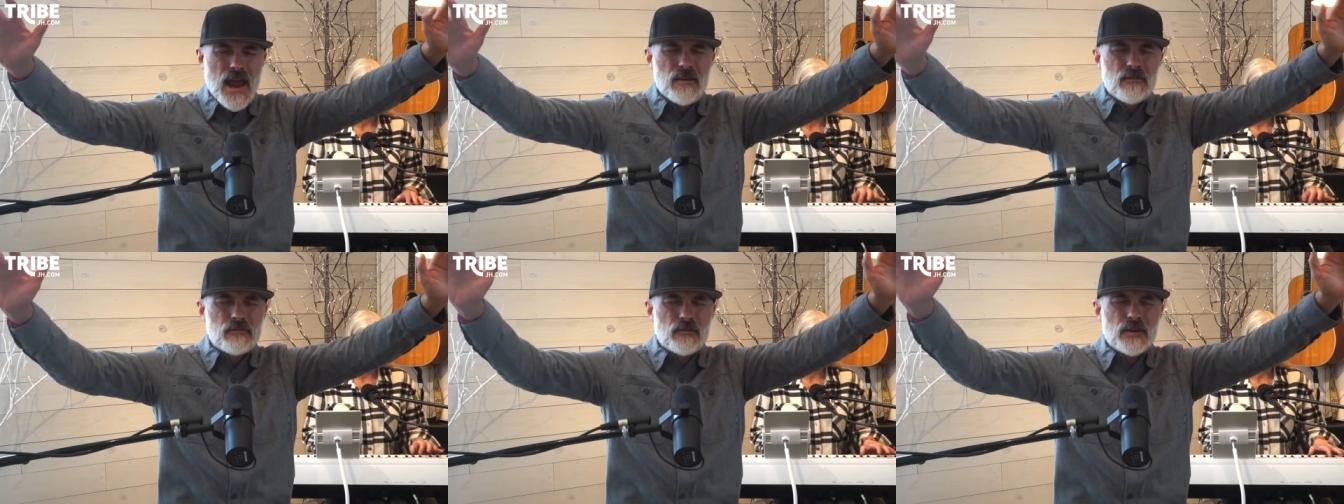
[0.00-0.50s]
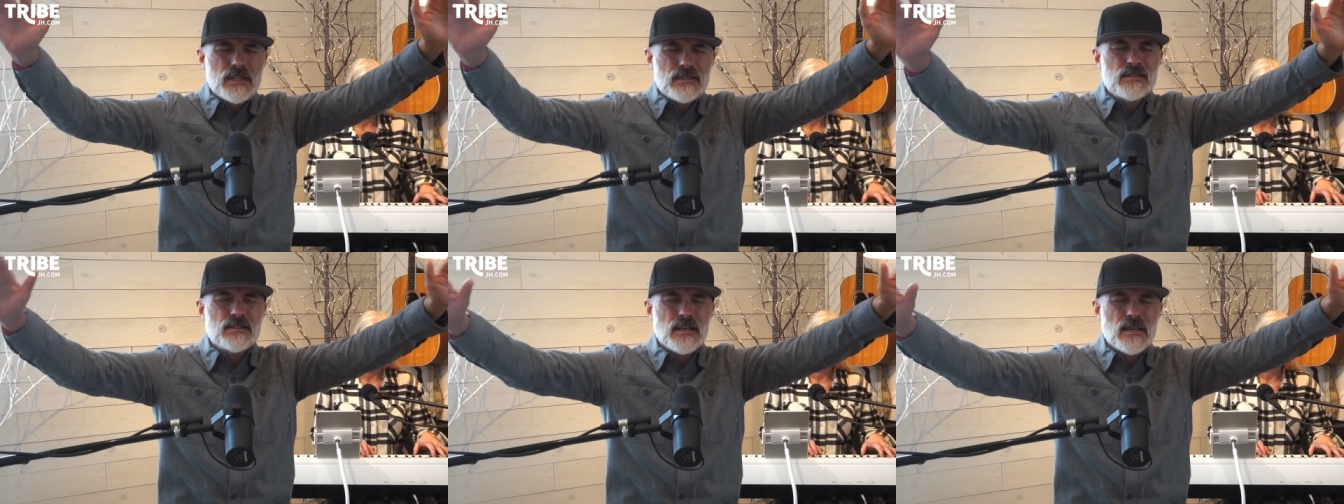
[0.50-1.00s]
every
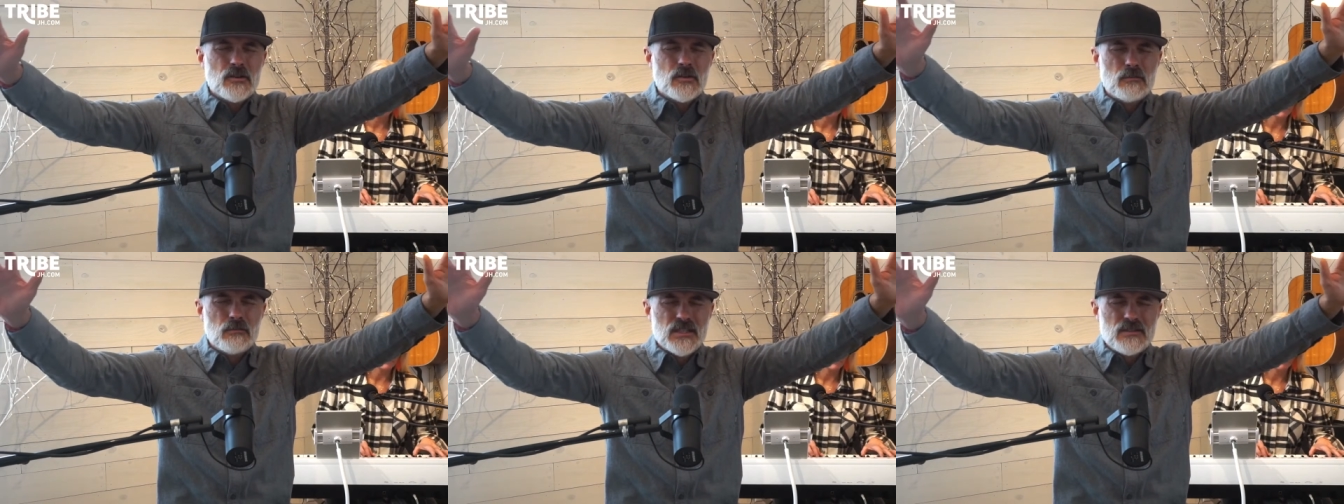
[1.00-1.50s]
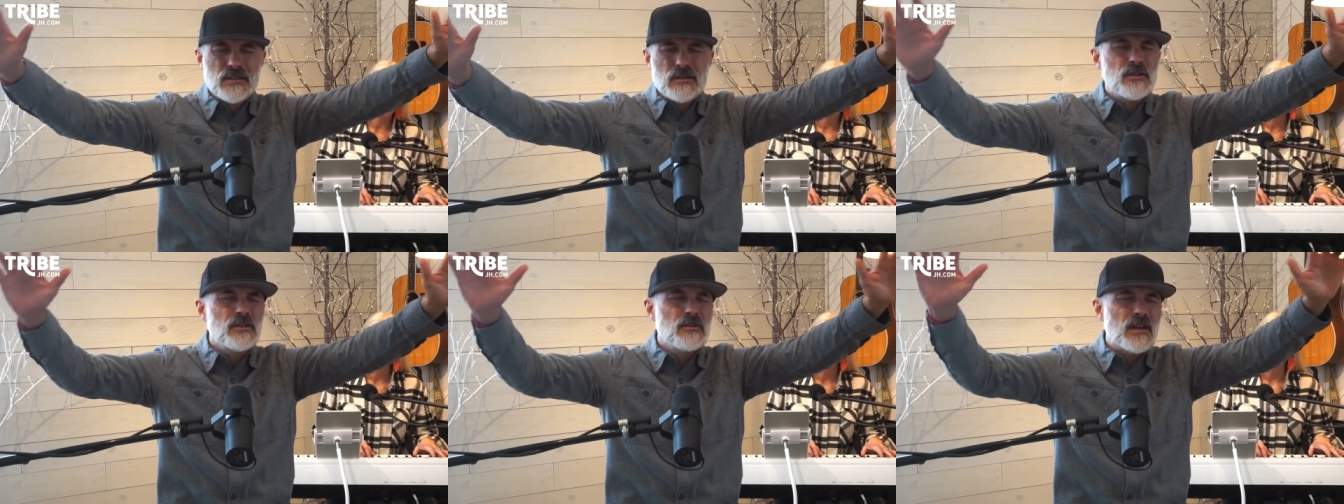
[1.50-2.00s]
single
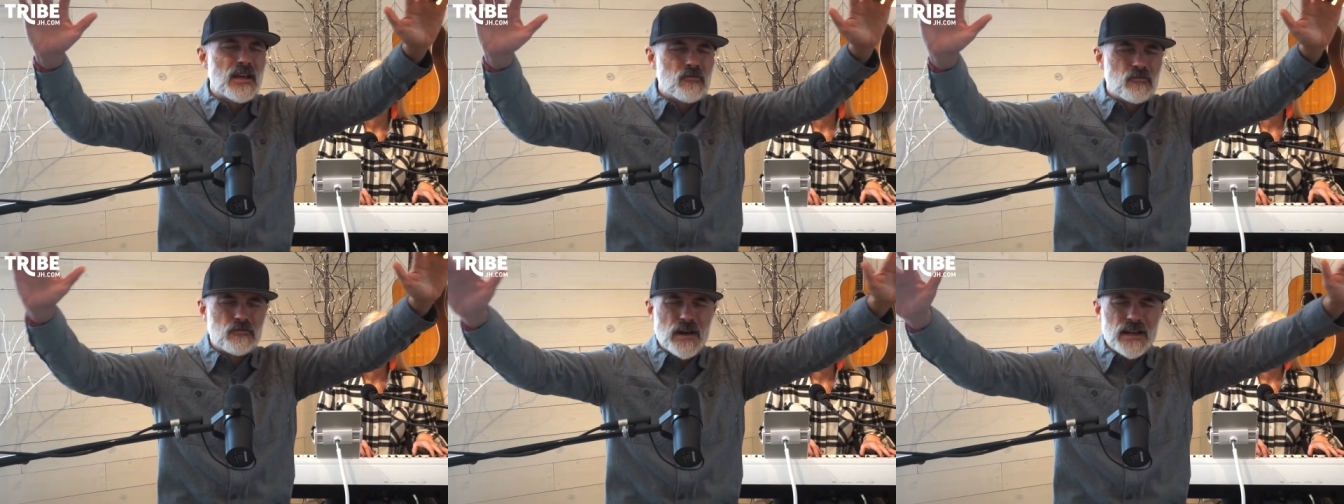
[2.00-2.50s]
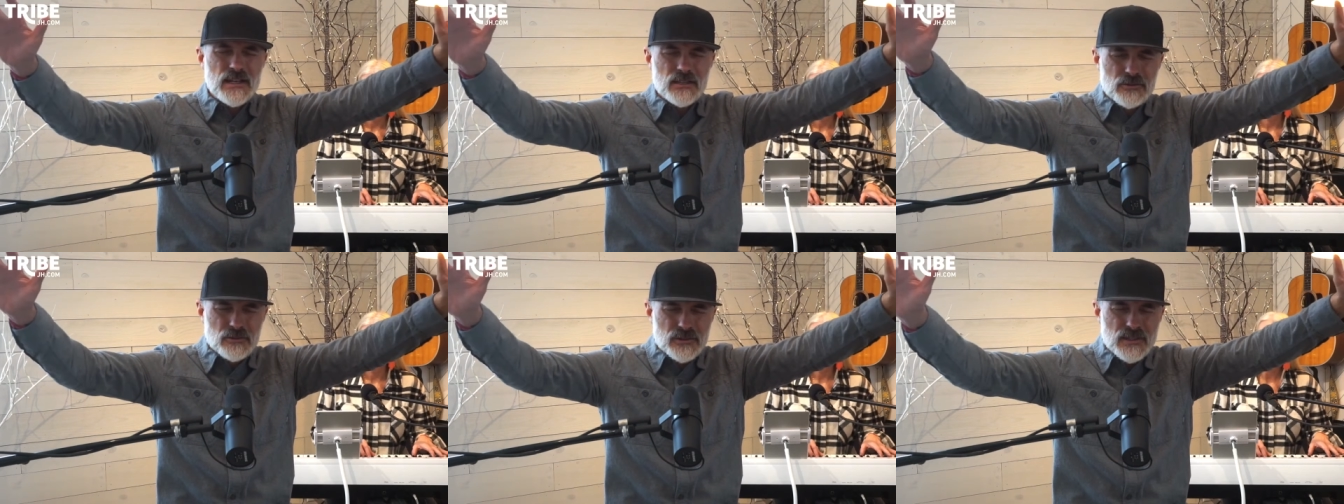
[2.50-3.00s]
material and
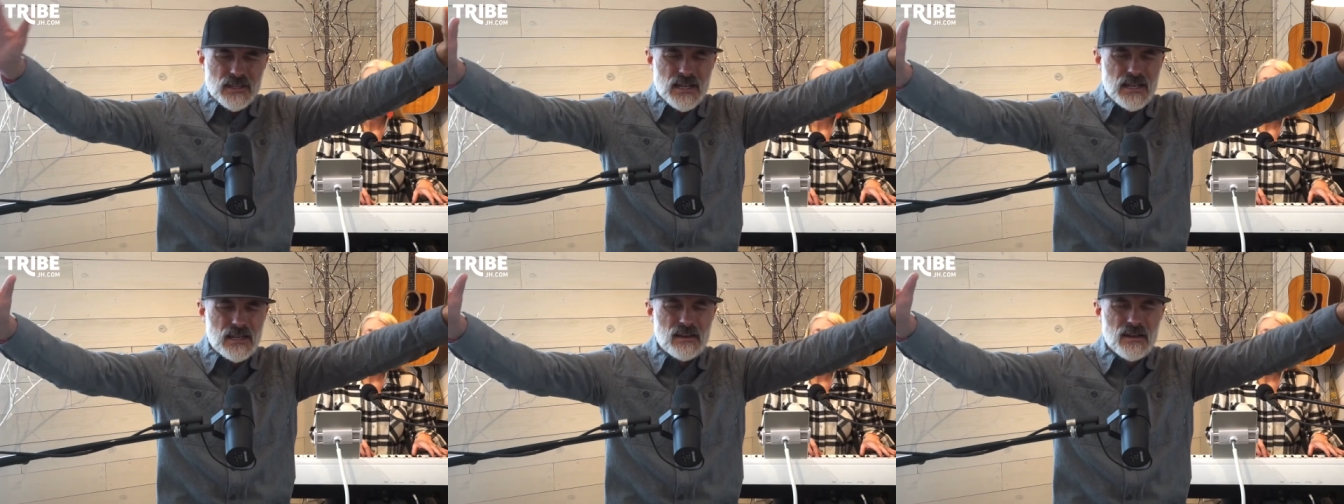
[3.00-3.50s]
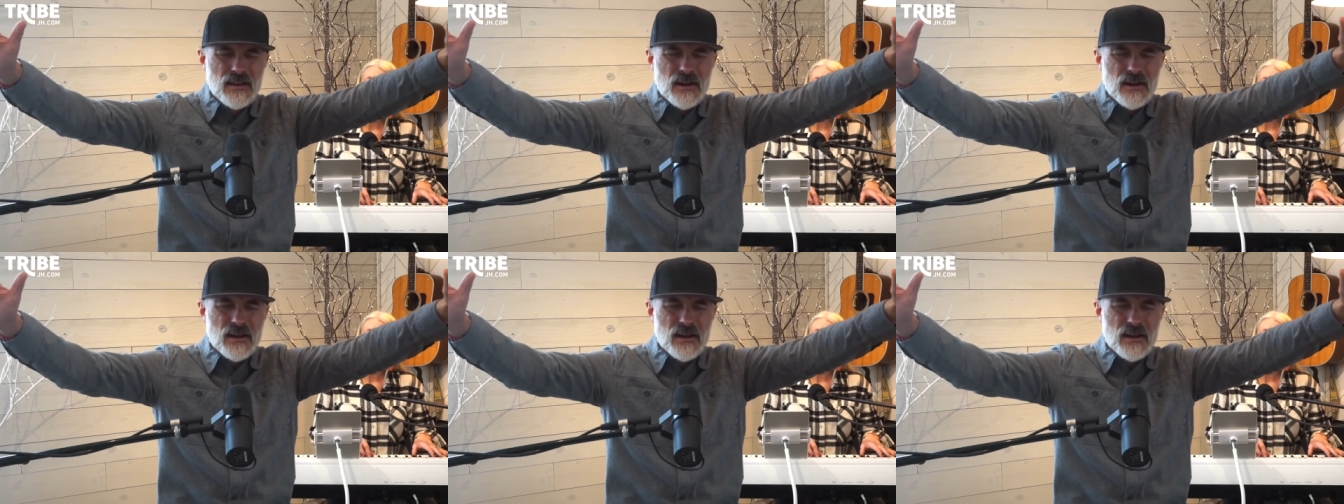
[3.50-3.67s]
financial need